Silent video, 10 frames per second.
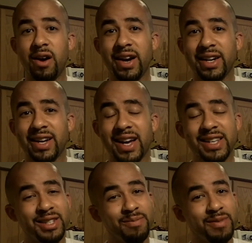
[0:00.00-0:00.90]
All right,
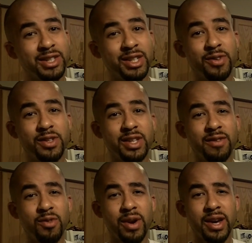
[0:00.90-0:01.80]
guys, that's it for this
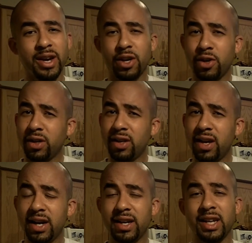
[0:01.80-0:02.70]
giveaway. Good
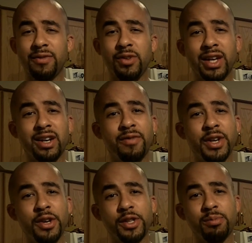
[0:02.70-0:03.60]
luck, and if you like our
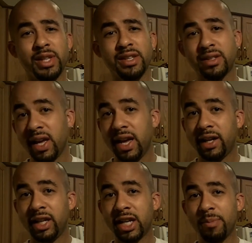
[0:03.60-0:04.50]
videos, please
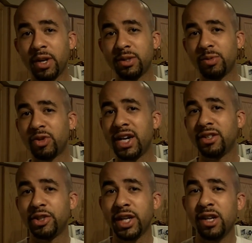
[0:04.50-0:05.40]
click up here, subscribe
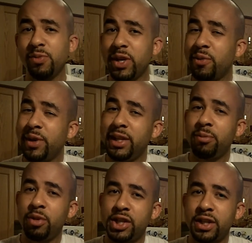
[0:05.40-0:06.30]
to our channel. We really
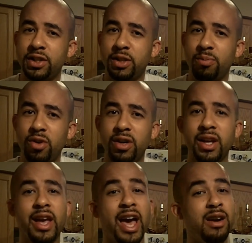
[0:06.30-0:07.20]
appreciate the
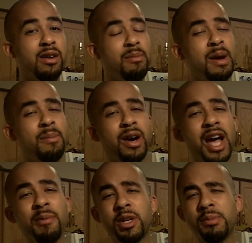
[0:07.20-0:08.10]
support. And remember,
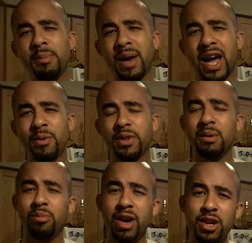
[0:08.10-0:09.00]
I'm going to be back with
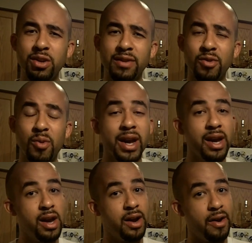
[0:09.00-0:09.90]
a brand new giveaway,
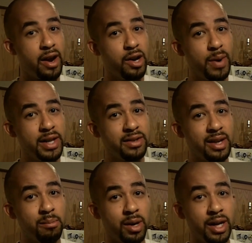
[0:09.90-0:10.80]
not on
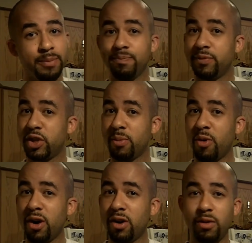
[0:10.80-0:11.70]
Wednesday, but
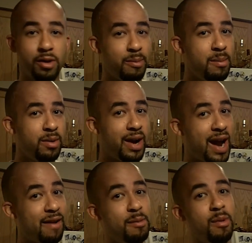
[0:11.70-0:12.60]
tomorrow. Remember,
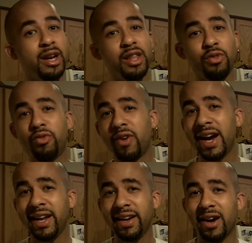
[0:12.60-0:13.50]
every Monday through
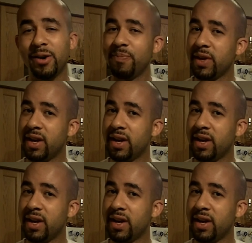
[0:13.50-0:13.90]
Friday now.